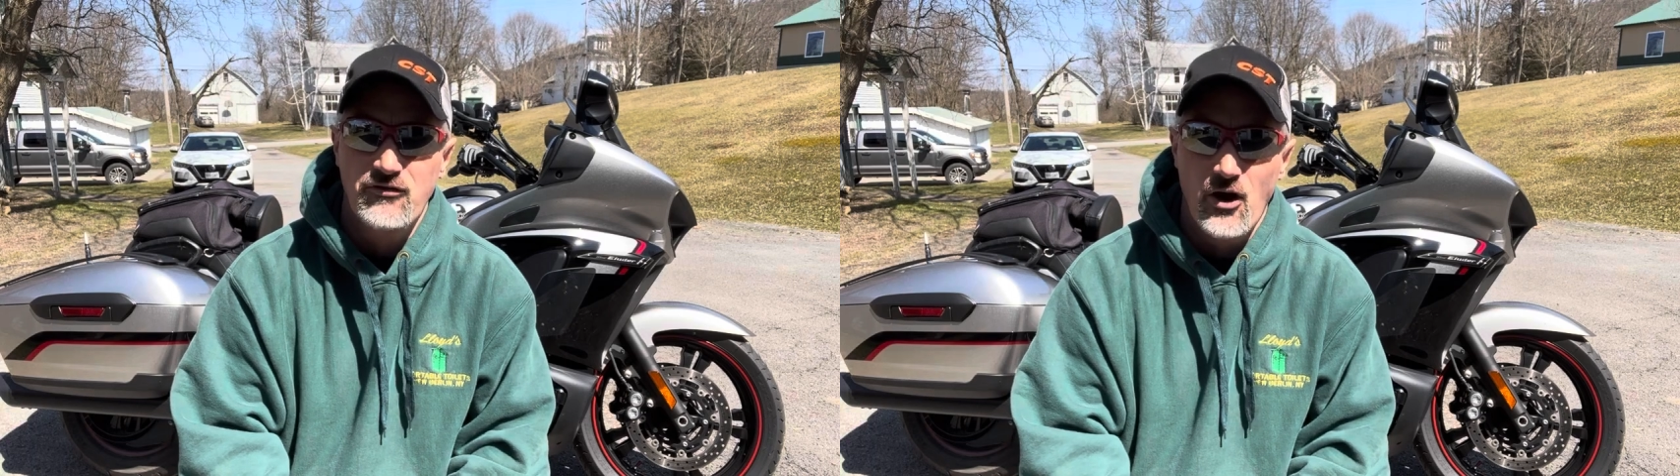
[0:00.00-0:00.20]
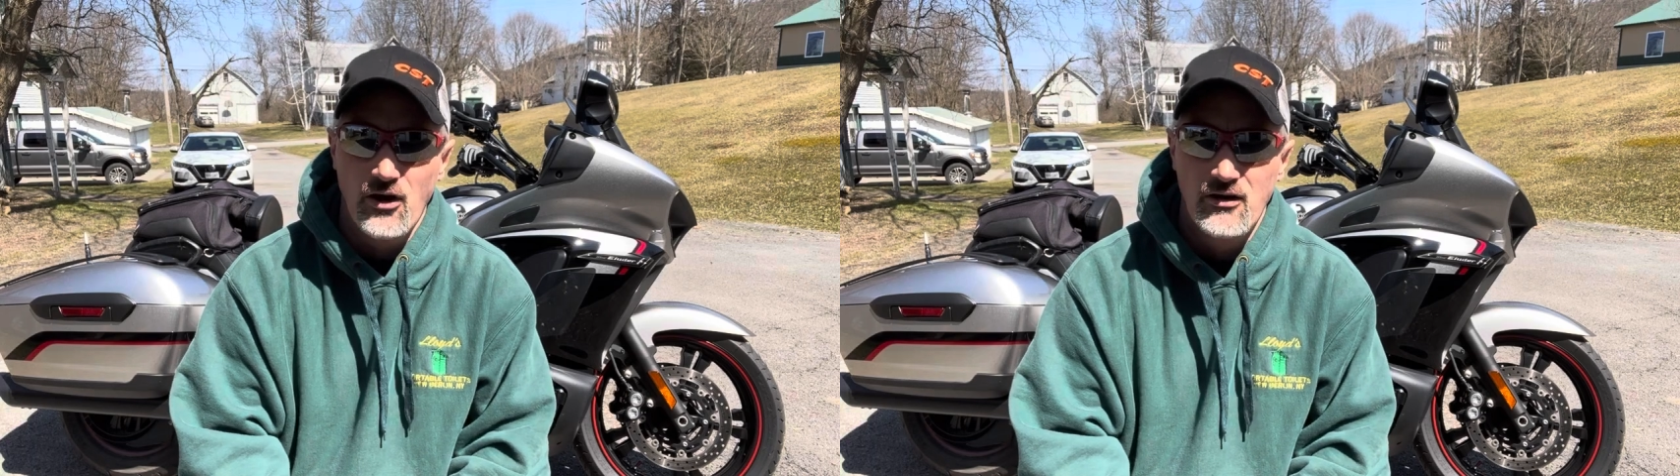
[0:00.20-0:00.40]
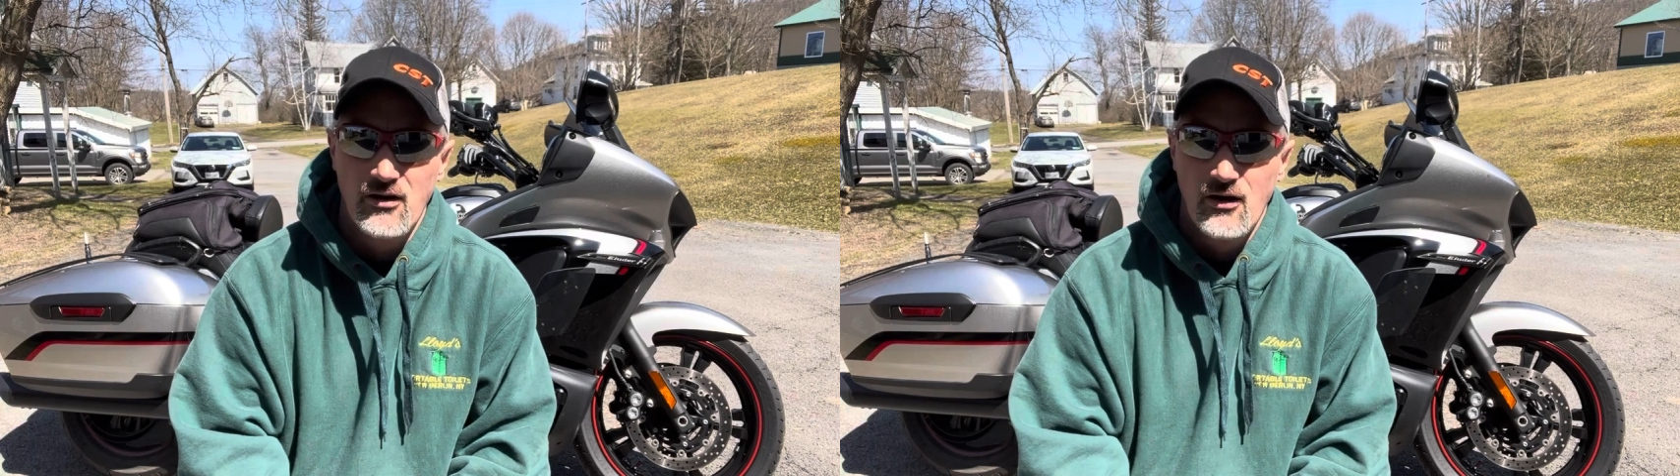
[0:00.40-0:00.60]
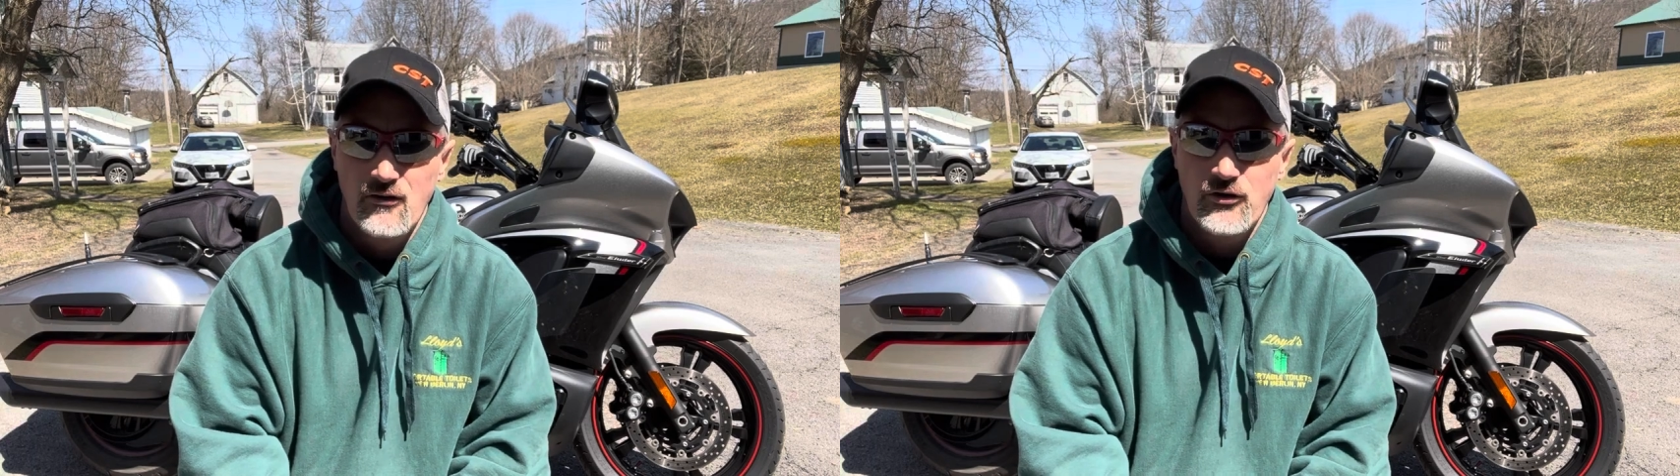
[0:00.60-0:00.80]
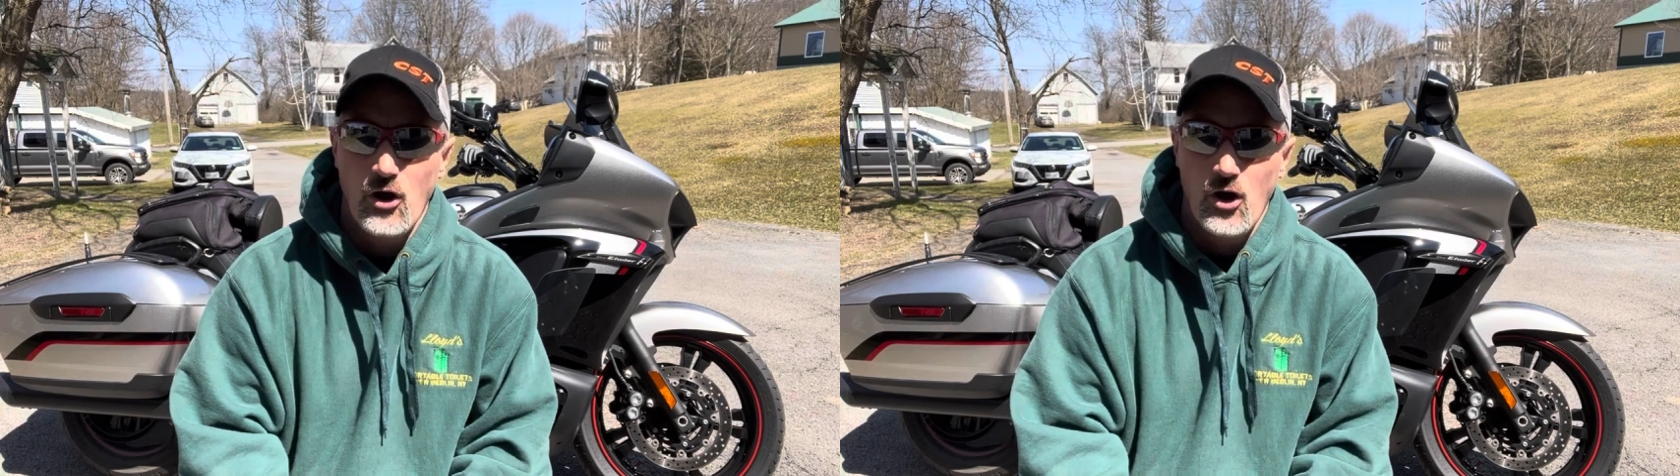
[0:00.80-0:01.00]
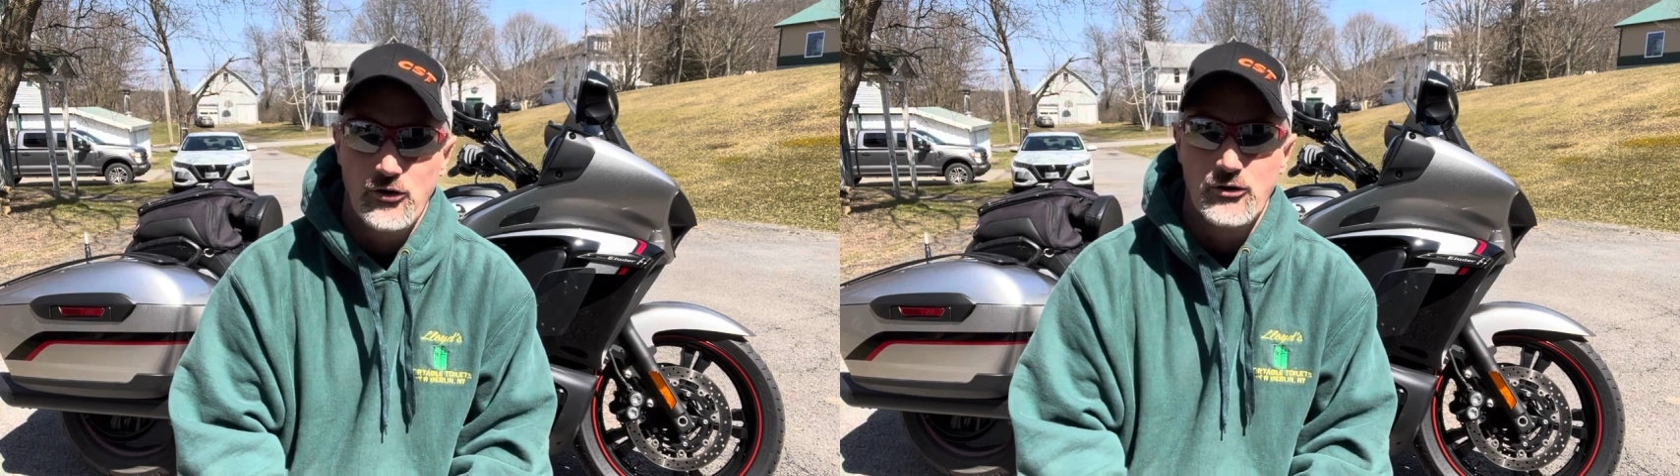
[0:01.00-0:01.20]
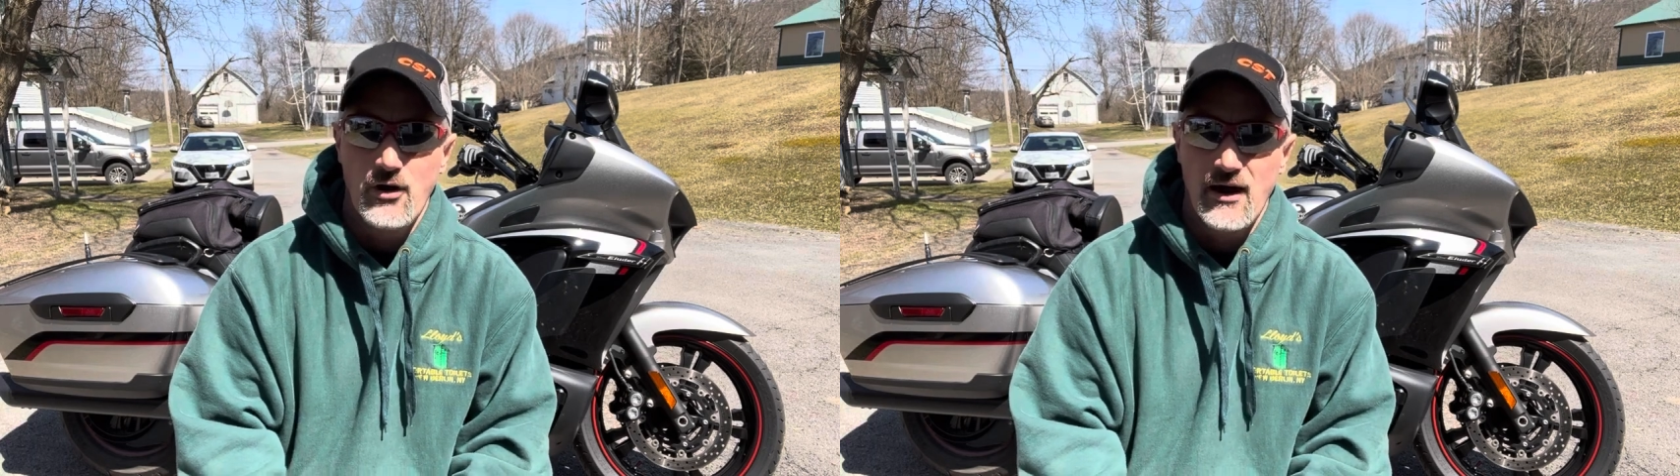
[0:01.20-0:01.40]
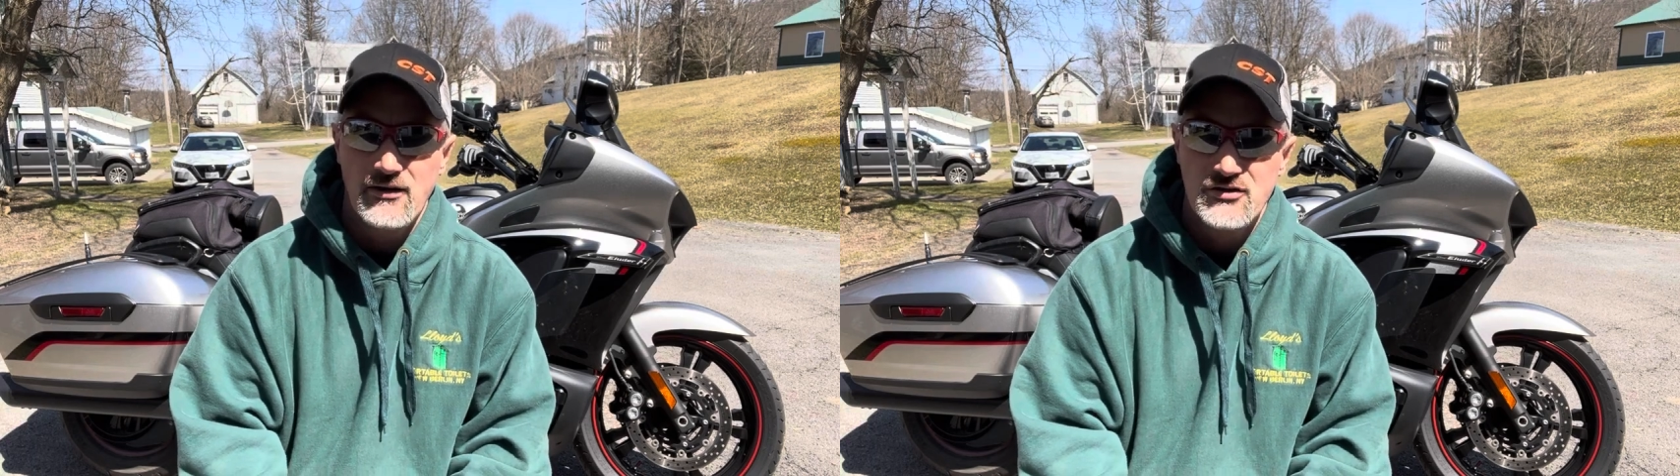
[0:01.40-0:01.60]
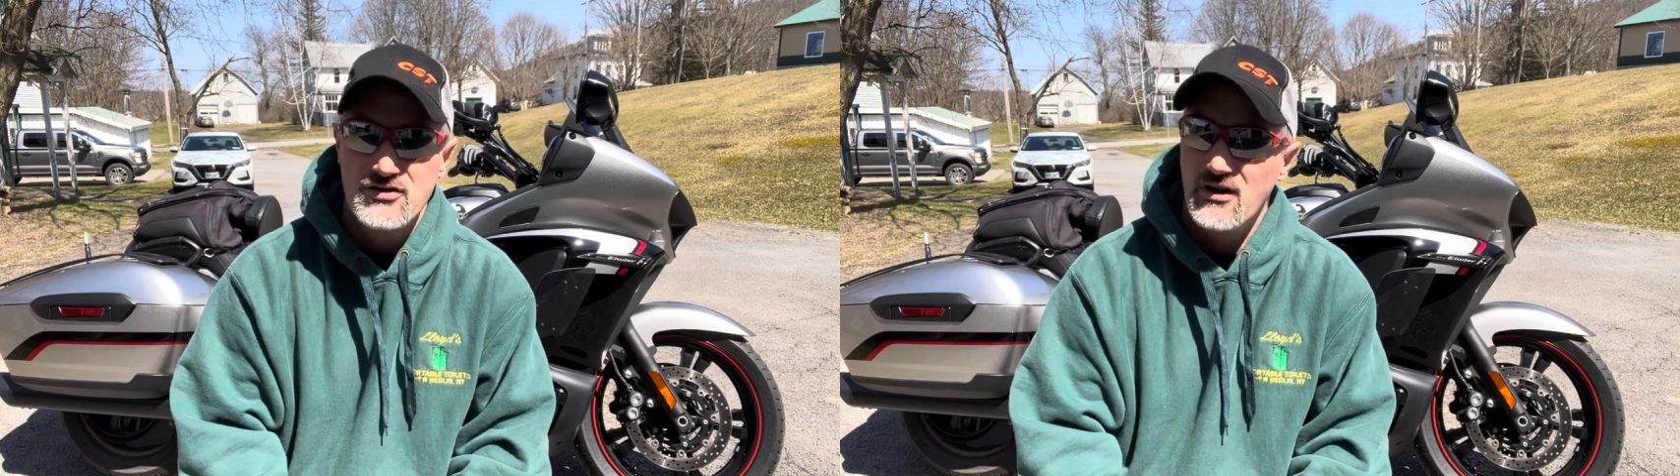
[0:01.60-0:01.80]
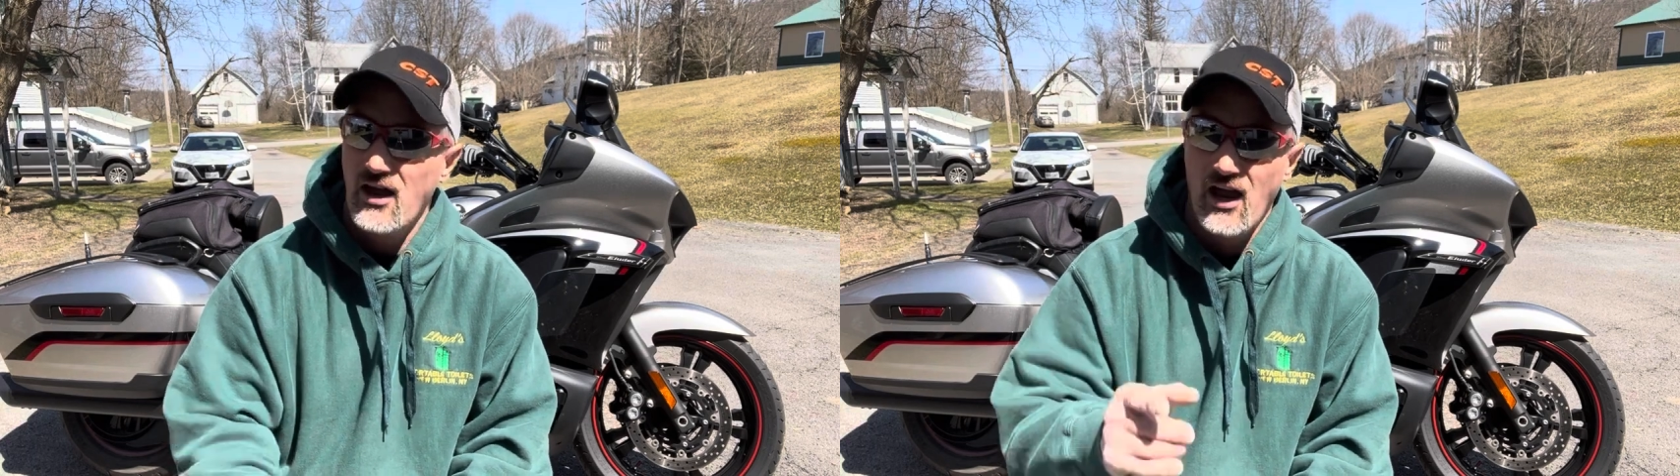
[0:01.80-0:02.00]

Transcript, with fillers: fun for other riders.